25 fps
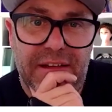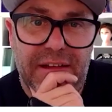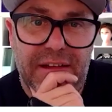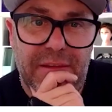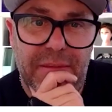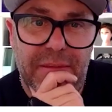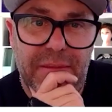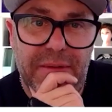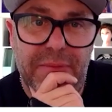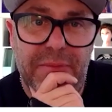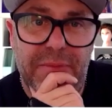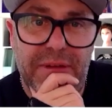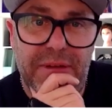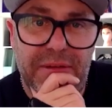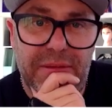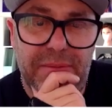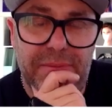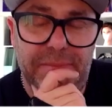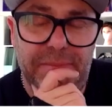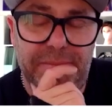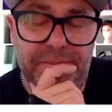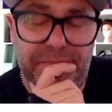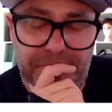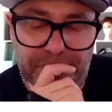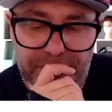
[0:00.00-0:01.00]
I
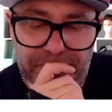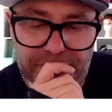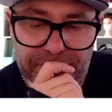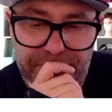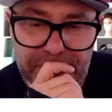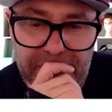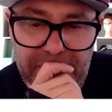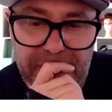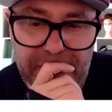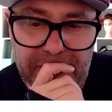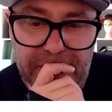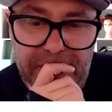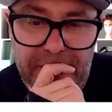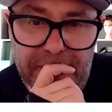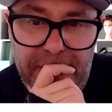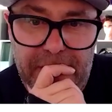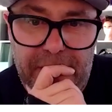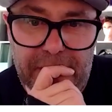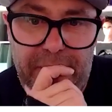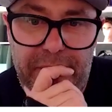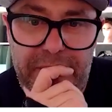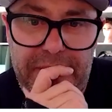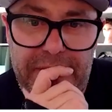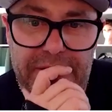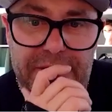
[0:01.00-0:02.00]
mean,
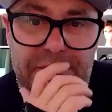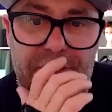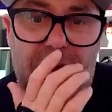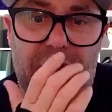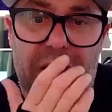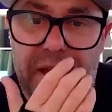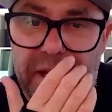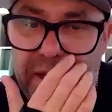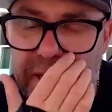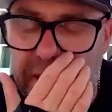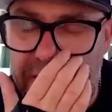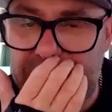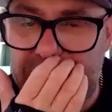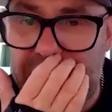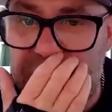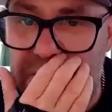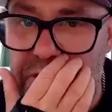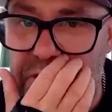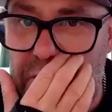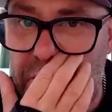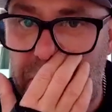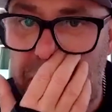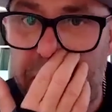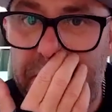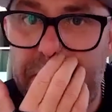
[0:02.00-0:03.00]
it's right, isn't it,
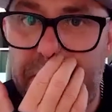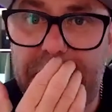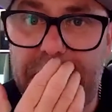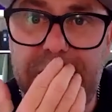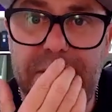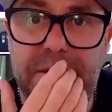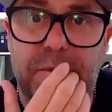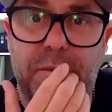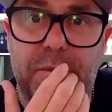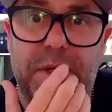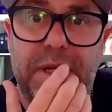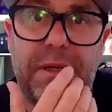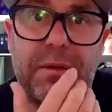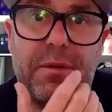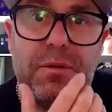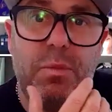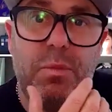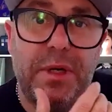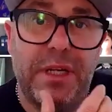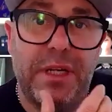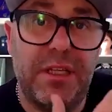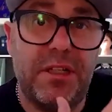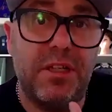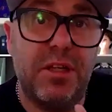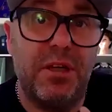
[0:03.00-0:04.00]
Jude?
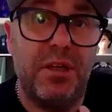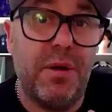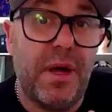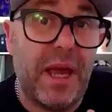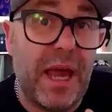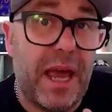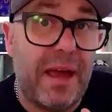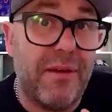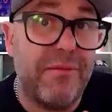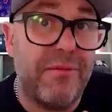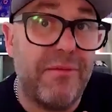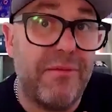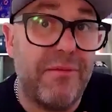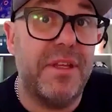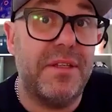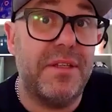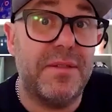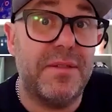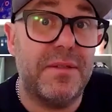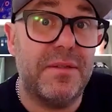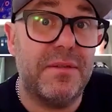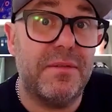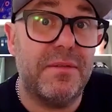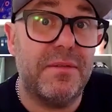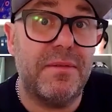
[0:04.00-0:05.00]
We do have
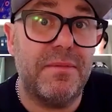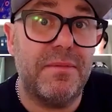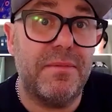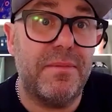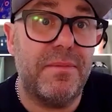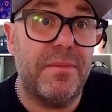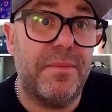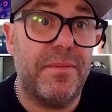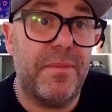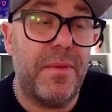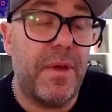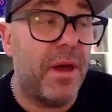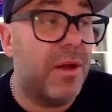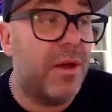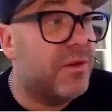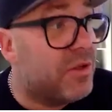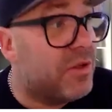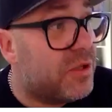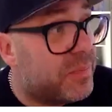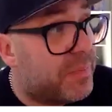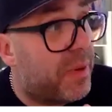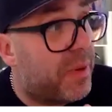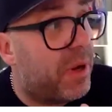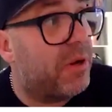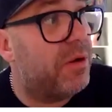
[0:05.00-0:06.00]
this
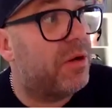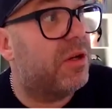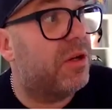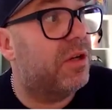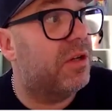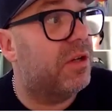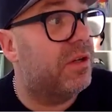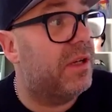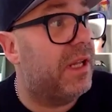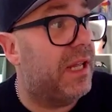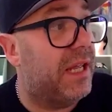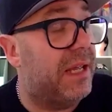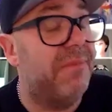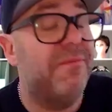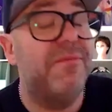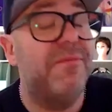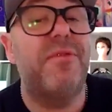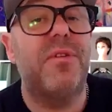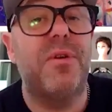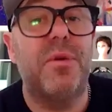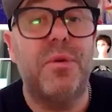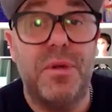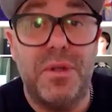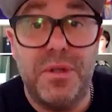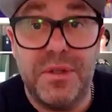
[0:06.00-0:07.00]
unspoken
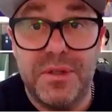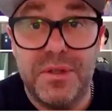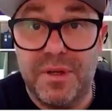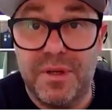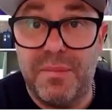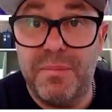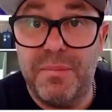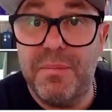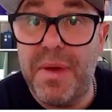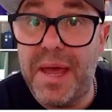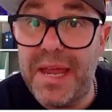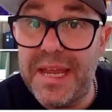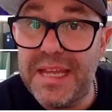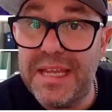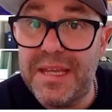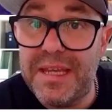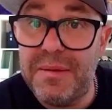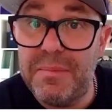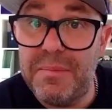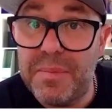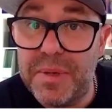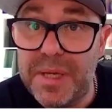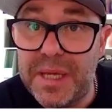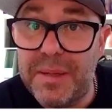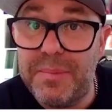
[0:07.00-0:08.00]
influence on
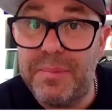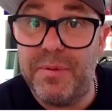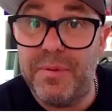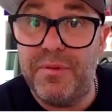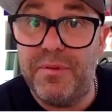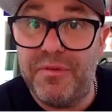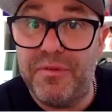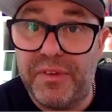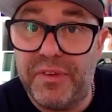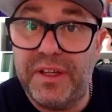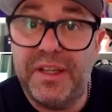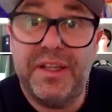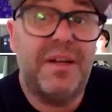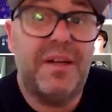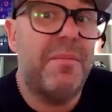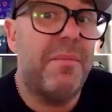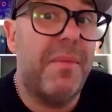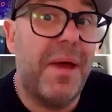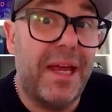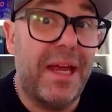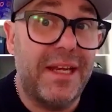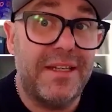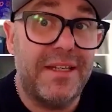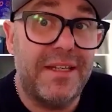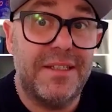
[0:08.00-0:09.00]
making people feel
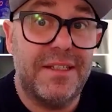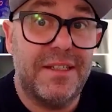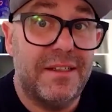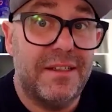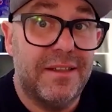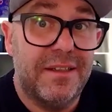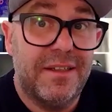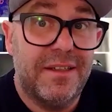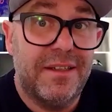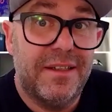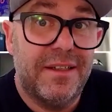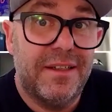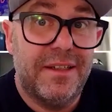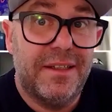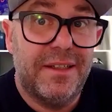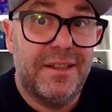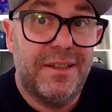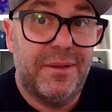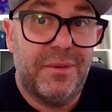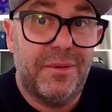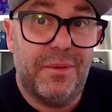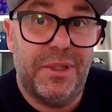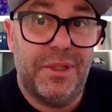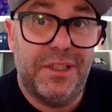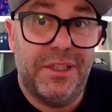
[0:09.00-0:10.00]
amazing,
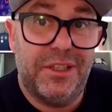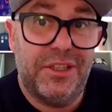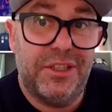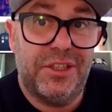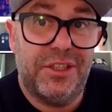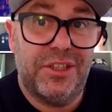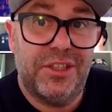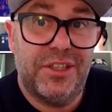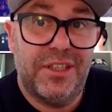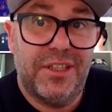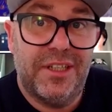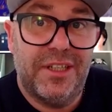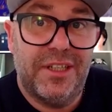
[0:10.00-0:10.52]
which